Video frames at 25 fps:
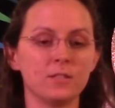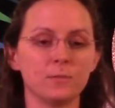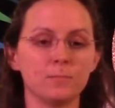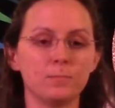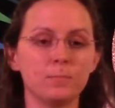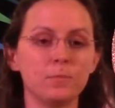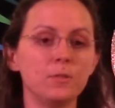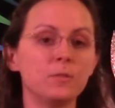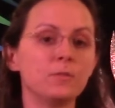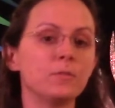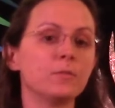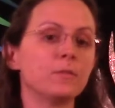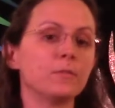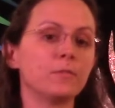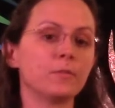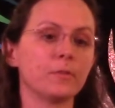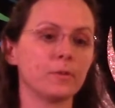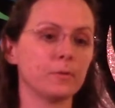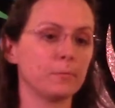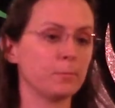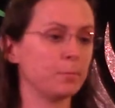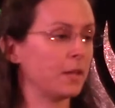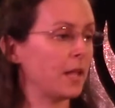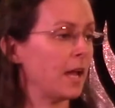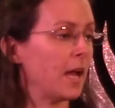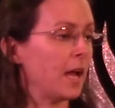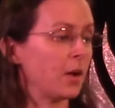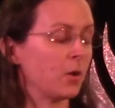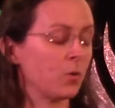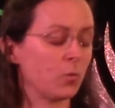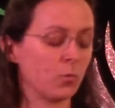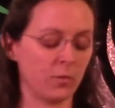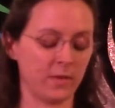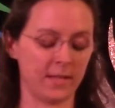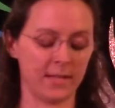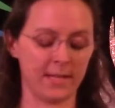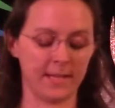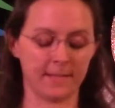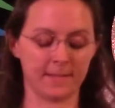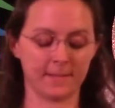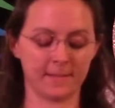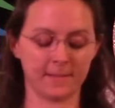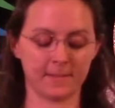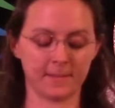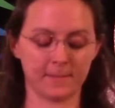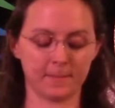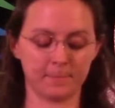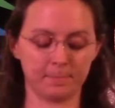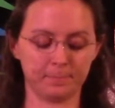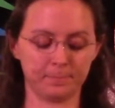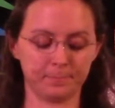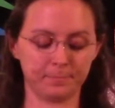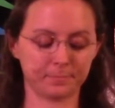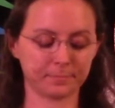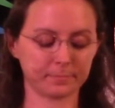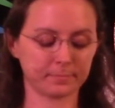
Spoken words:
his beautiful black wings.